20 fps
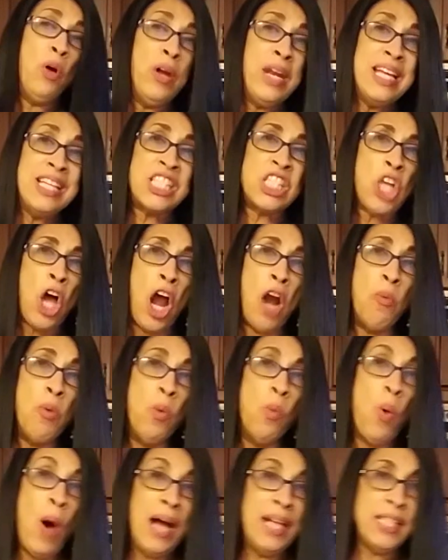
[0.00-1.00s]
start
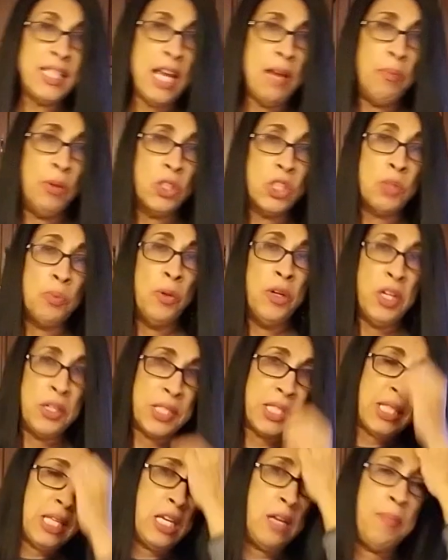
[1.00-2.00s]
with 1 tablespoon of
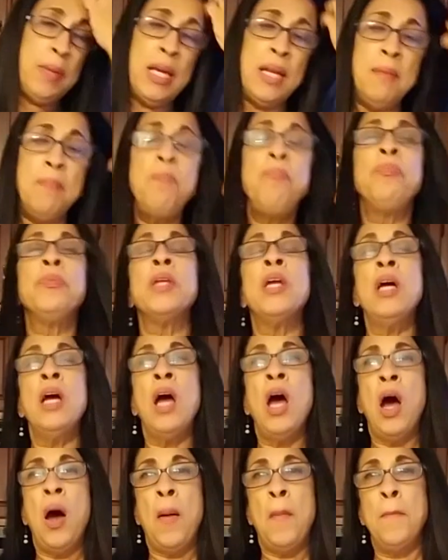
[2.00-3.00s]
cinnamon.
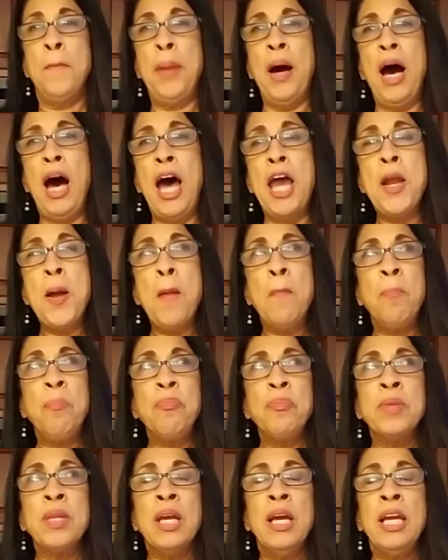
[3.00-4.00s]
But,
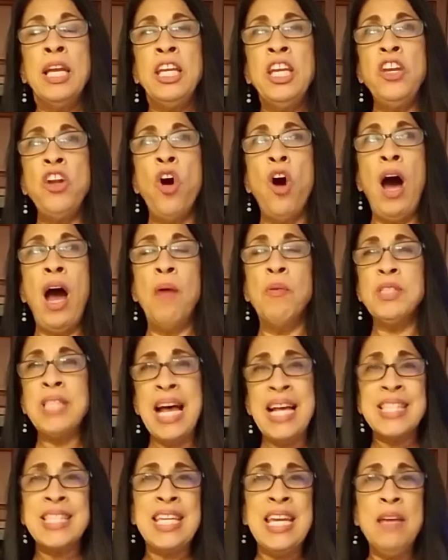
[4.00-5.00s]
you know, I was
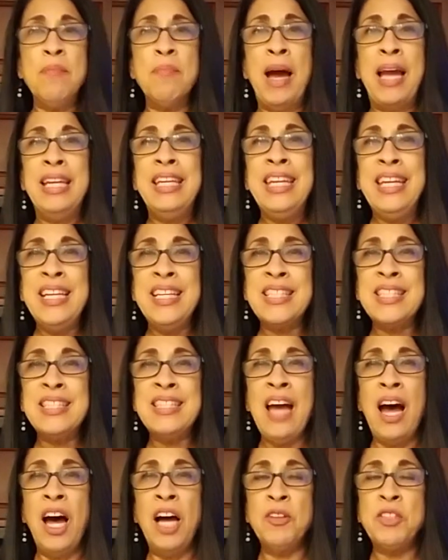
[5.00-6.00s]
asking my niece,
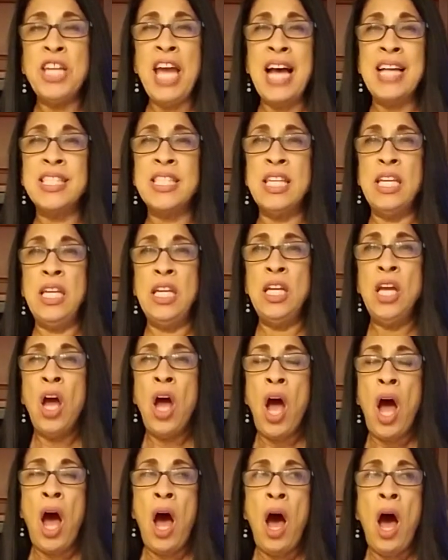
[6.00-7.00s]
Chastity,
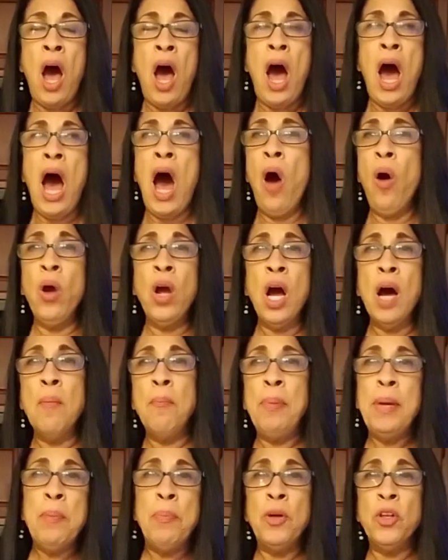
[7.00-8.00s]
how come
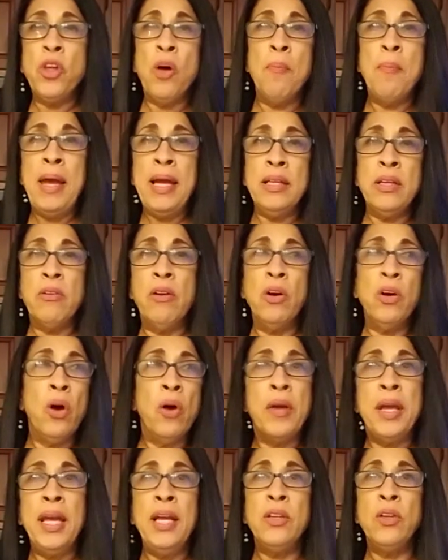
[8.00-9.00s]
people don't make their own
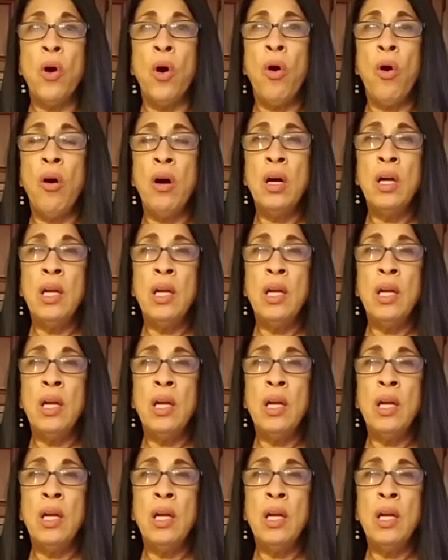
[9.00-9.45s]
coquito?